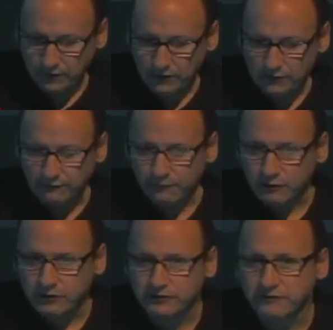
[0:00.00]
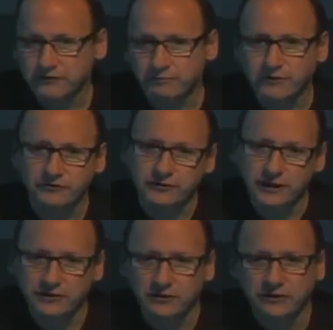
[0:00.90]
The focus of this
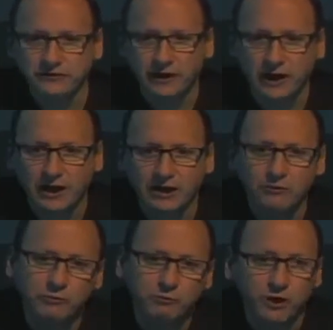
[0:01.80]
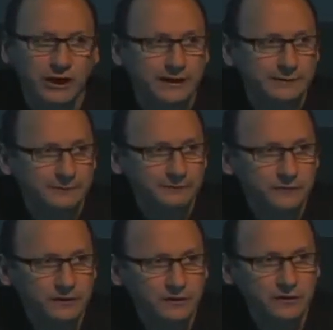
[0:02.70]
presentation is the how and why.
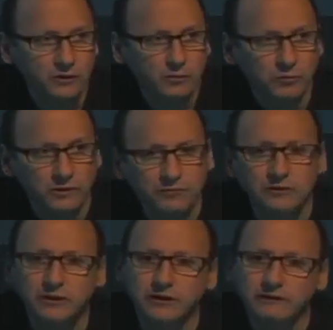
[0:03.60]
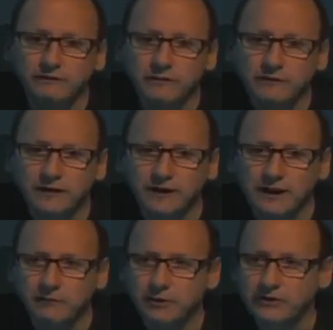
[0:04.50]
We believe that
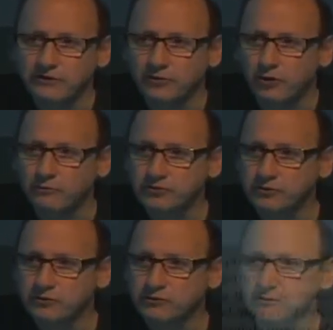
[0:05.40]
getting patients home sooner